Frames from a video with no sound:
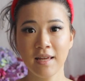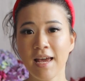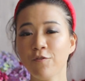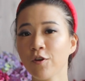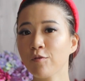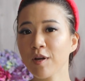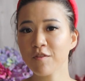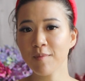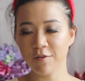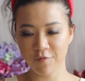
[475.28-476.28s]
And for the rest
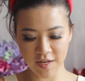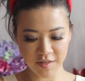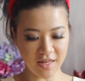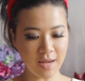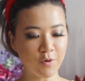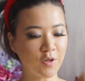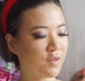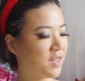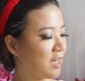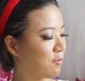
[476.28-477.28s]
of my face, I'm going
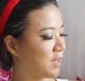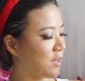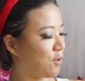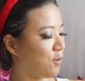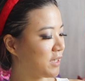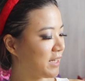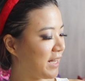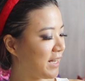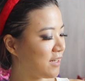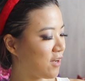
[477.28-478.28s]
to stick with the gold
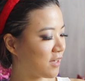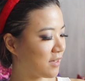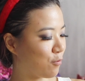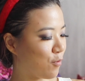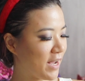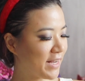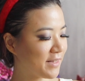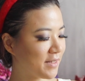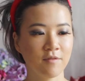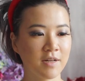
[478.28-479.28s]
again, not the
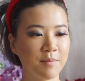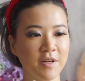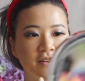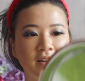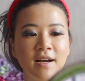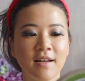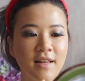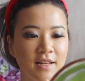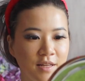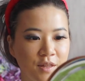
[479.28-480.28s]
white. What I'm going to
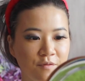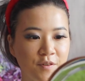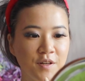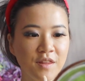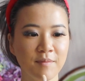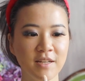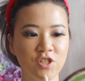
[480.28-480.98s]
highlight is first my